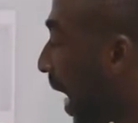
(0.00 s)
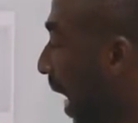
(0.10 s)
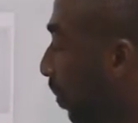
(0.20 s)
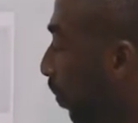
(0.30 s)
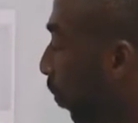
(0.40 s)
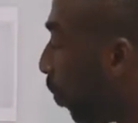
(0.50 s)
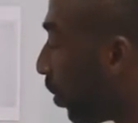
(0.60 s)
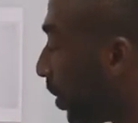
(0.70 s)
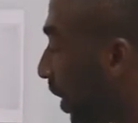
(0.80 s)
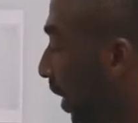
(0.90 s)

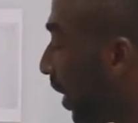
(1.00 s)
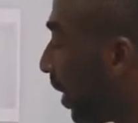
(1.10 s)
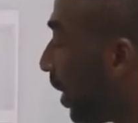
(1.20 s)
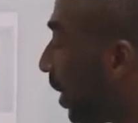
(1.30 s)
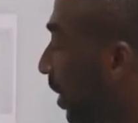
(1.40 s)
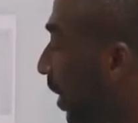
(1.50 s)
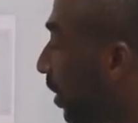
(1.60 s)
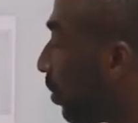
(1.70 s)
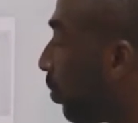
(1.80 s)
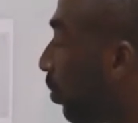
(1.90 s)
upwards and then it
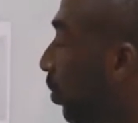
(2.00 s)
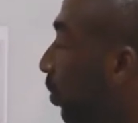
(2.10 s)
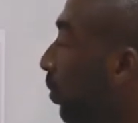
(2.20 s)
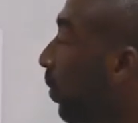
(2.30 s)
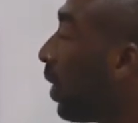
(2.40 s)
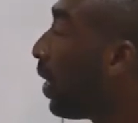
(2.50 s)
gets to